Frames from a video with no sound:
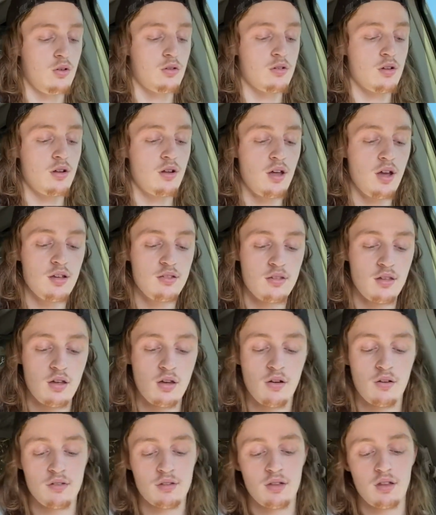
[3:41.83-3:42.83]
Turn the AC
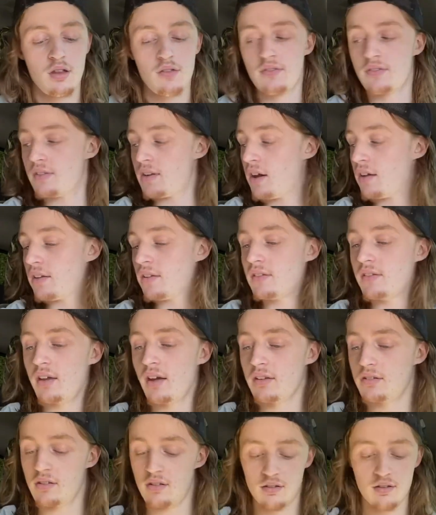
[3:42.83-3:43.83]
on, because I live in Southeast
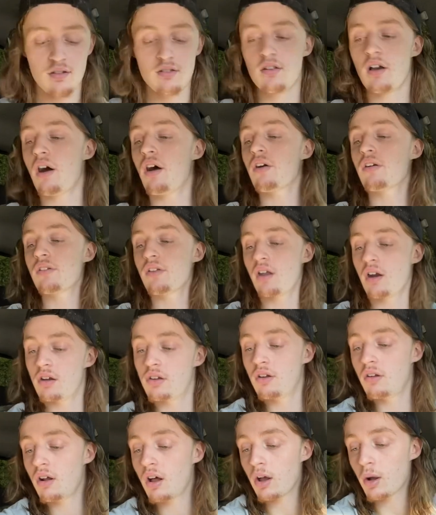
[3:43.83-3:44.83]
Texas, and it's hotter than a
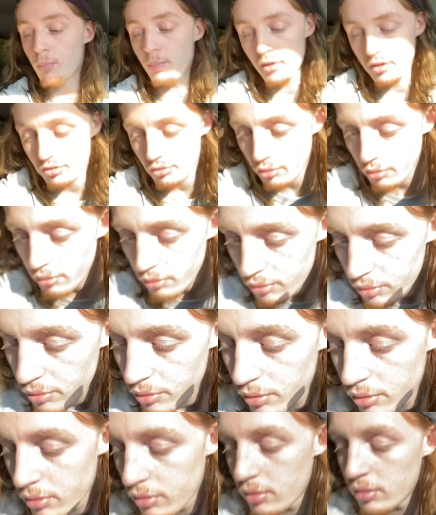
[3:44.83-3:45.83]
$2 pistol.
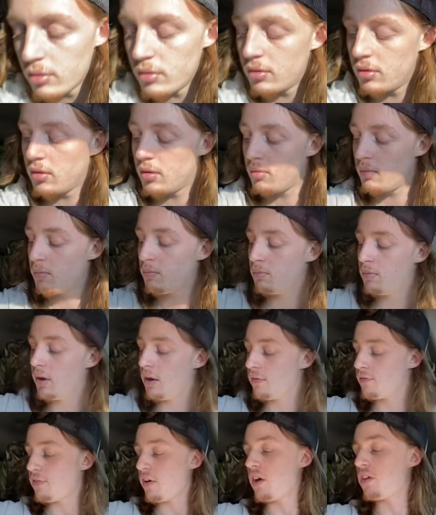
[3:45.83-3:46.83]

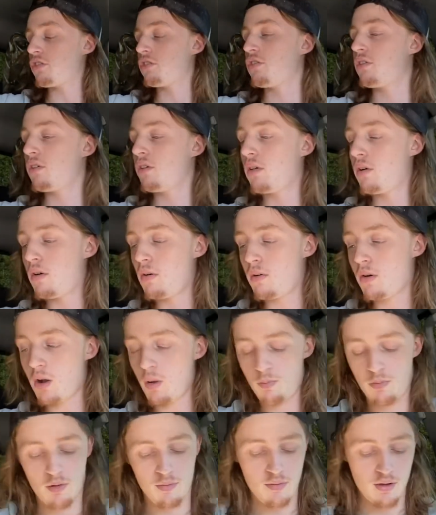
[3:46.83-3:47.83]
But first, I'm
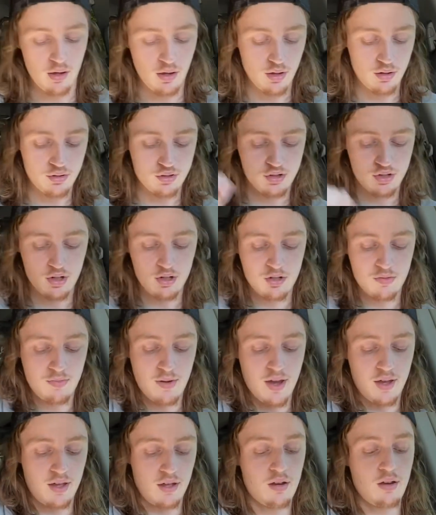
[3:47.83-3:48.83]
gonna put my other shirts
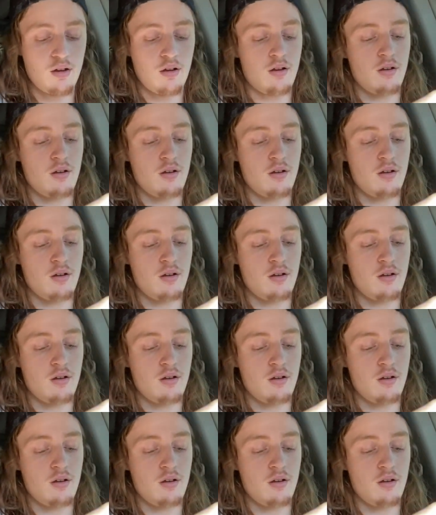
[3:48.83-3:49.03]
back in here.